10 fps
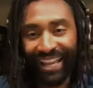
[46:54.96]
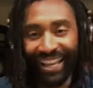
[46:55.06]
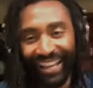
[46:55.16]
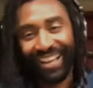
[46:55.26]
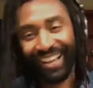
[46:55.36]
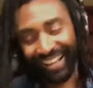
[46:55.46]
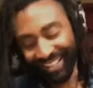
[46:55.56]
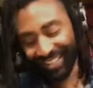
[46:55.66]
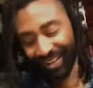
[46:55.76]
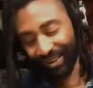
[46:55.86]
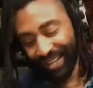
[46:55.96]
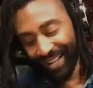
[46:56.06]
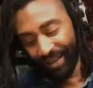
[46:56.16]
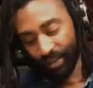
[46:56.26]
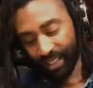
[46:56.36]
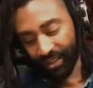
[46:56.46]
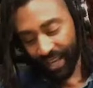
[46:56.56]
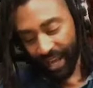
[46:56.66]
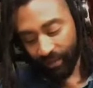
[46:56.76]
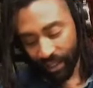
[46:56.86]
Yeah. So
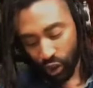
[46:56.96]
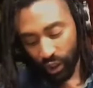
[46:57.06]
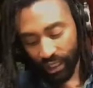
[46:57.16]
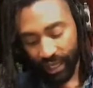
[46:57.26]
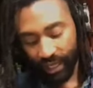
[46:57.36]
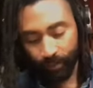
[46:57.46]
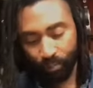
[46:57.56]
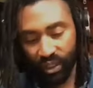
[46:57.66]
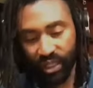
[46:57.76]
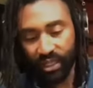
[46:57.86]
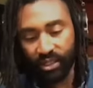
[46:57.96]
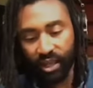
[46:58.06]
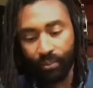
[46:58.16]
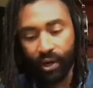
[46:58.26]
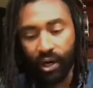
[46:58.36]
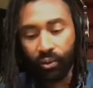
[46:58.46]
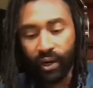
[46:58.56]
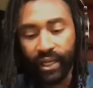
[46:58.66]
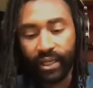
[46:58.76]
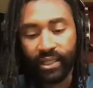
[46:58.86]
eventually like getting to that part where I
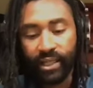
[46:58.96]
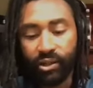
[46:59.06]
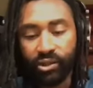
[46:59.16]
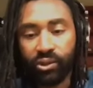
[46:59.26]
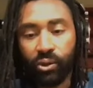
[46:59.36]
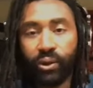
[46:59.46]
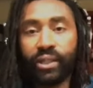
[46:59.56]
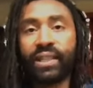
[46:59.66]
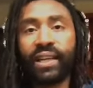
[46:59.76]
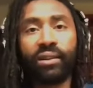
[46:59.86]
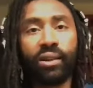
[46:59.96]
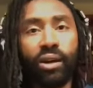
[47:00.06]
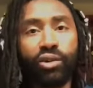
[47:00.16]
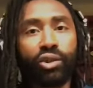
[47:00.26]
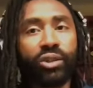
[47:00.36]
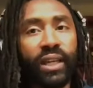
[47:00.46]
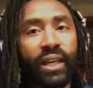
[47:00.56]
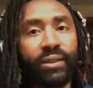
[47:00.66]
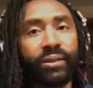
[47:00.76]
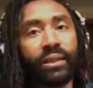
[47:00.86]
could tell stories at a larger scale,